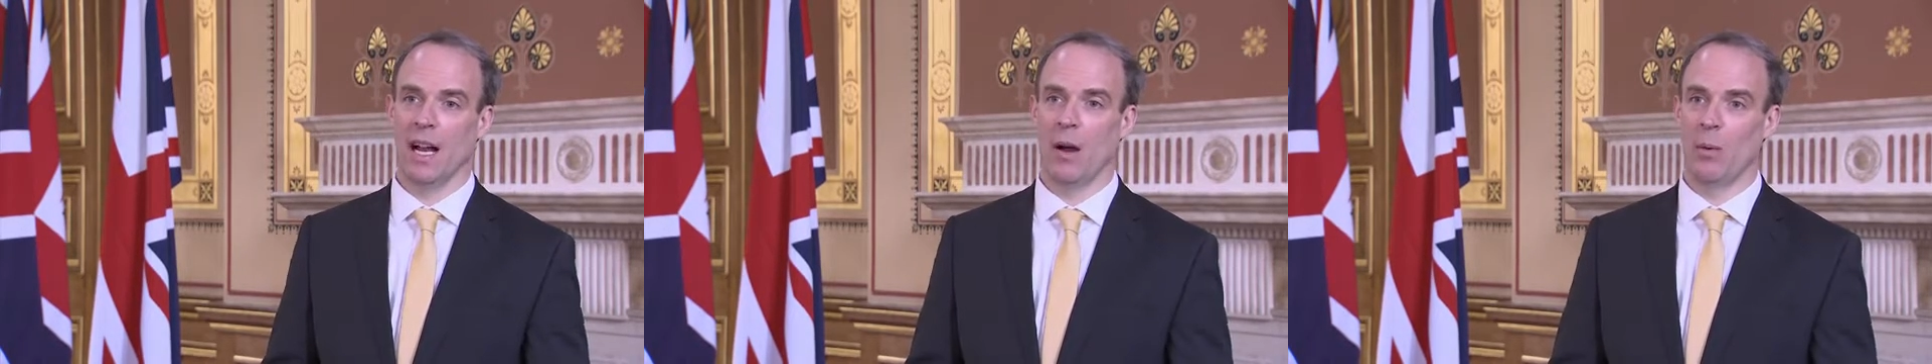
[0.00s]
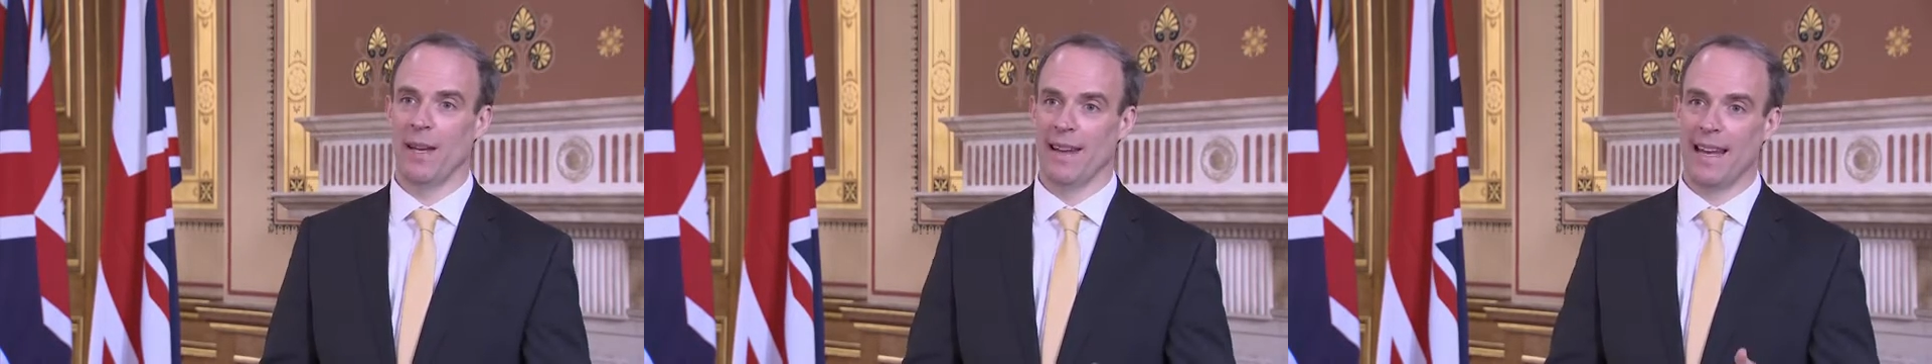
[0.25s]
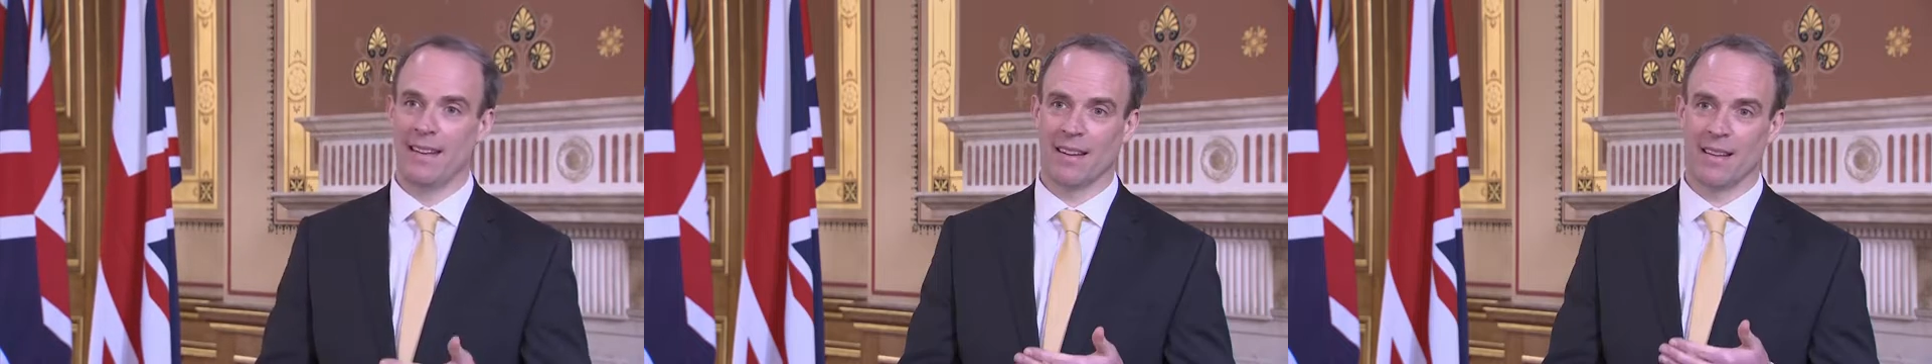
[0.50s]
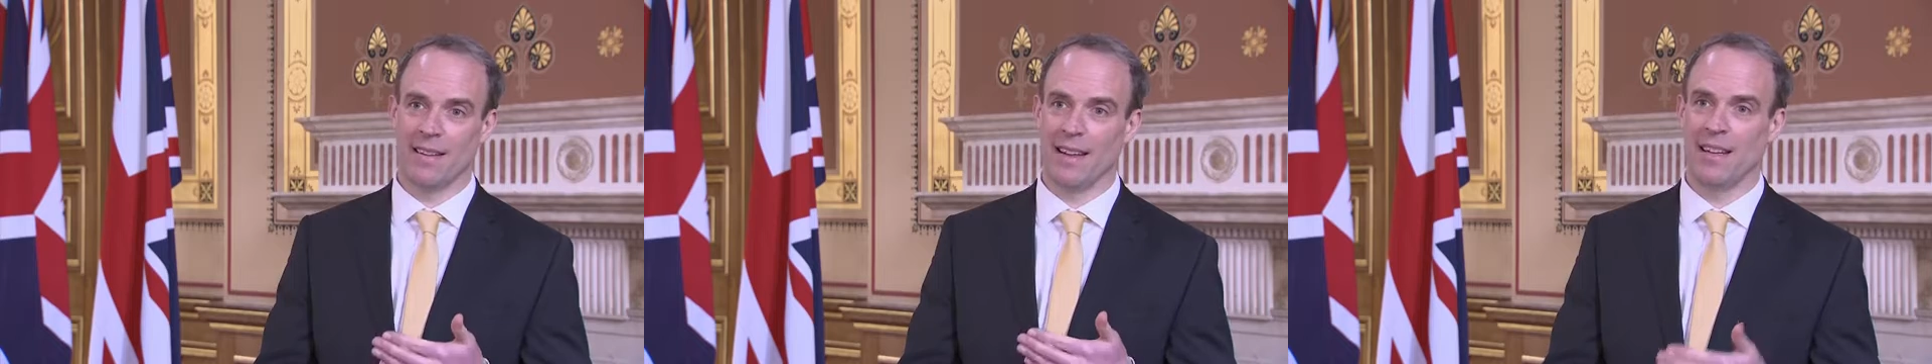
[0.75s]
we need an end to
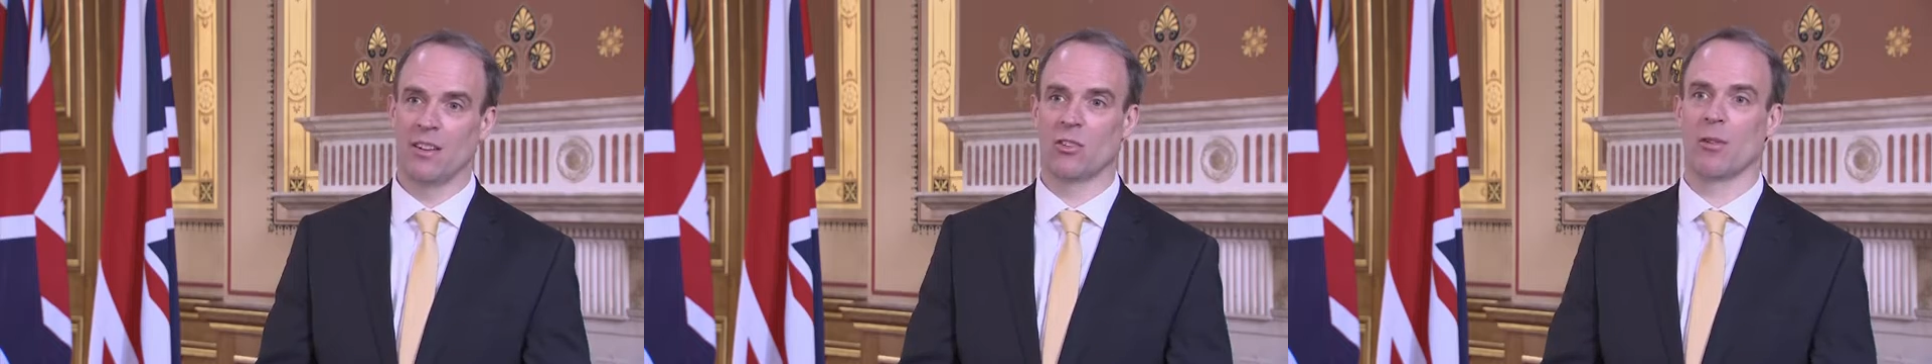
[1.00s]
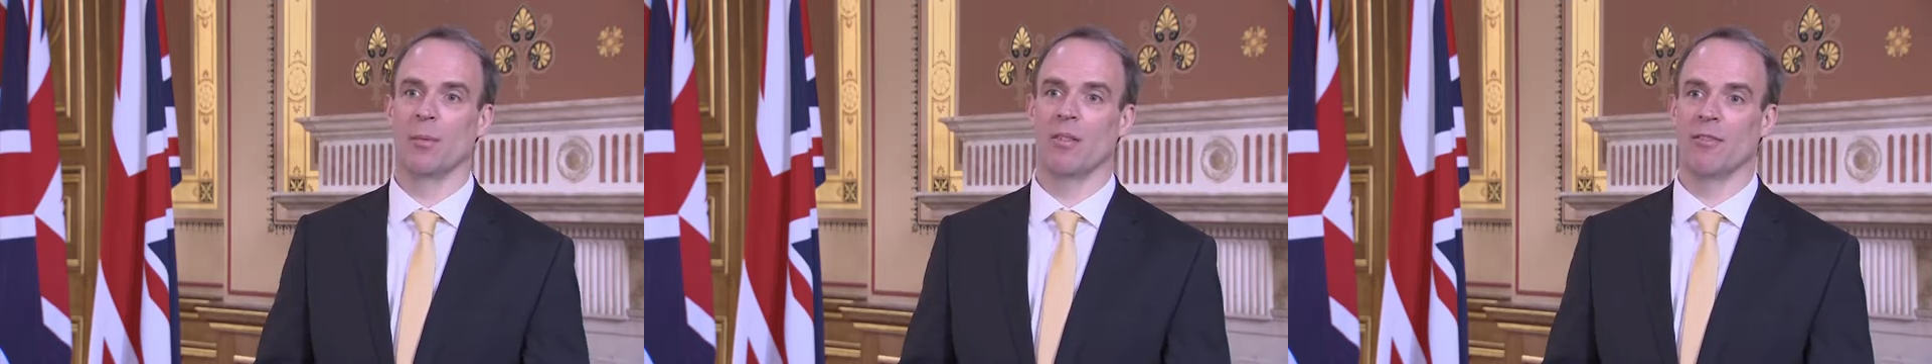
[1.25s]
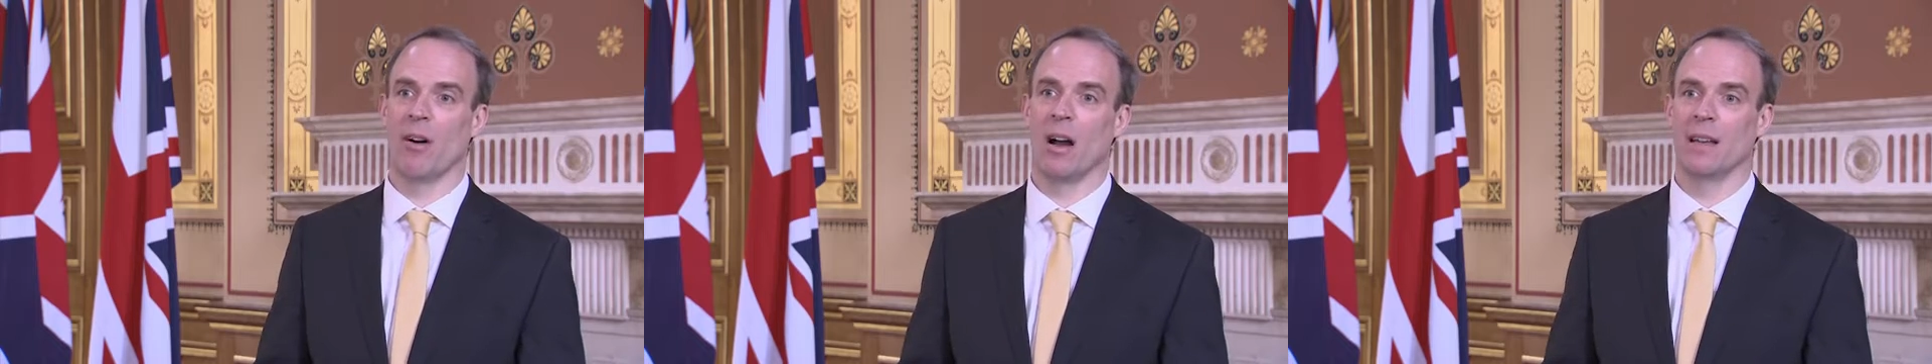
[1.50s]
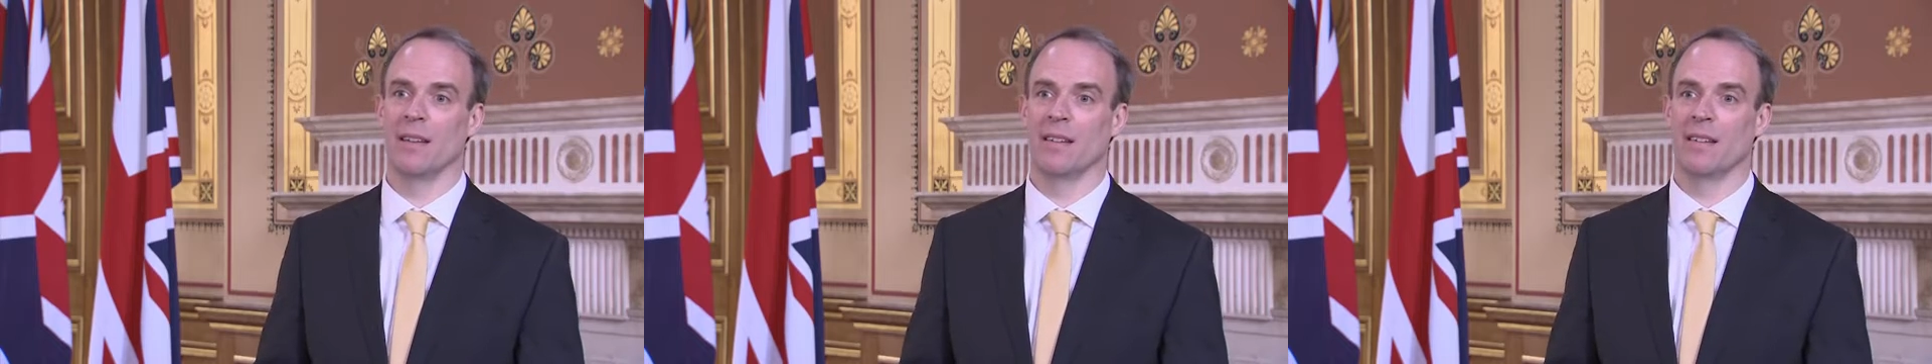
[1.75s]
this indiscriminate
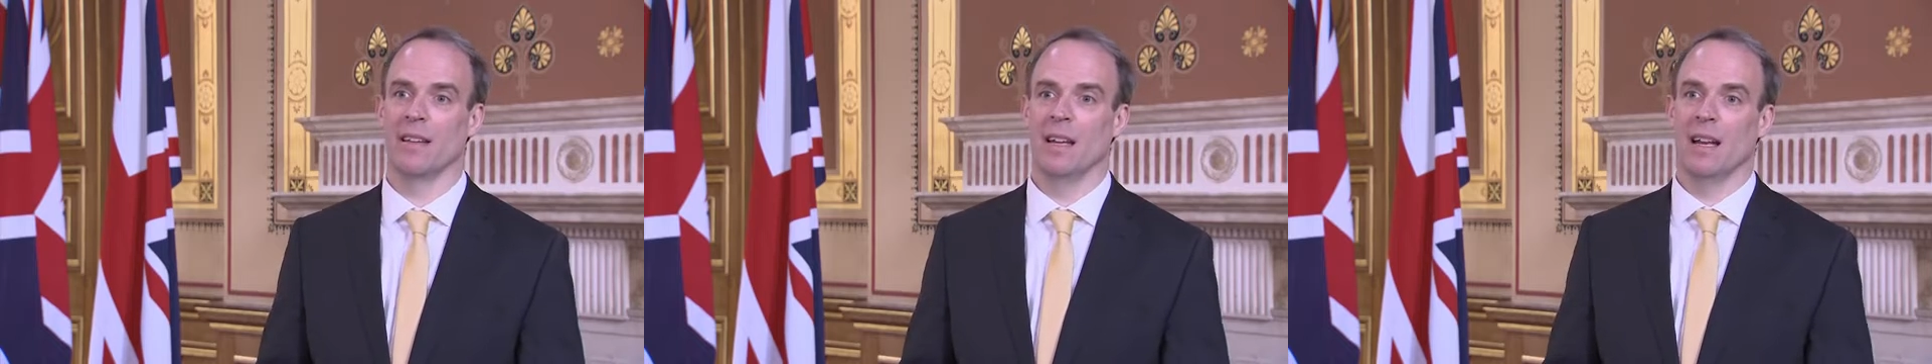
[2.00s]
violence